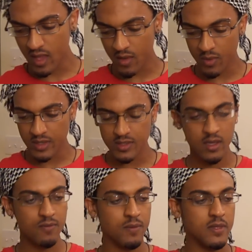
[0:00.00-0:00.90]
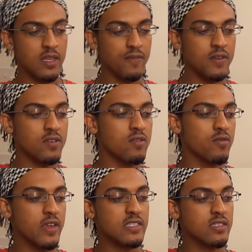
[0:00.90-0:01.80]
want it to come from the definition
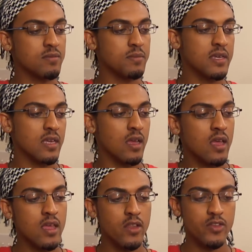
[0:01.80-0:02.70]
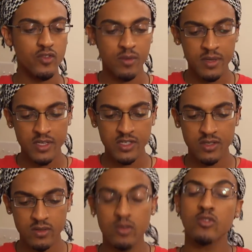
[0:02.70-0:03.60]
of racism being
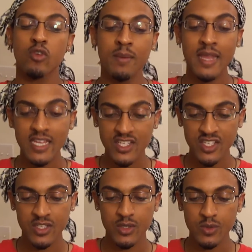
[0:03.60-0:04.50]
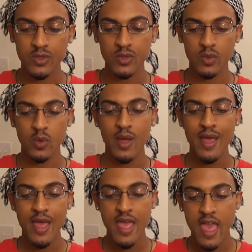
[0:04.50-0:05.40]
discrimination due to
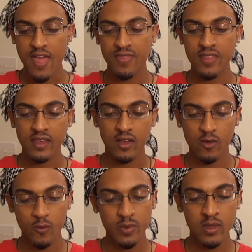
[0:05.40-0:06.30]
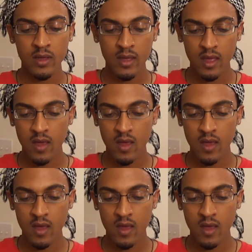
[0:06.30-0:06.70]
ethnic grouping,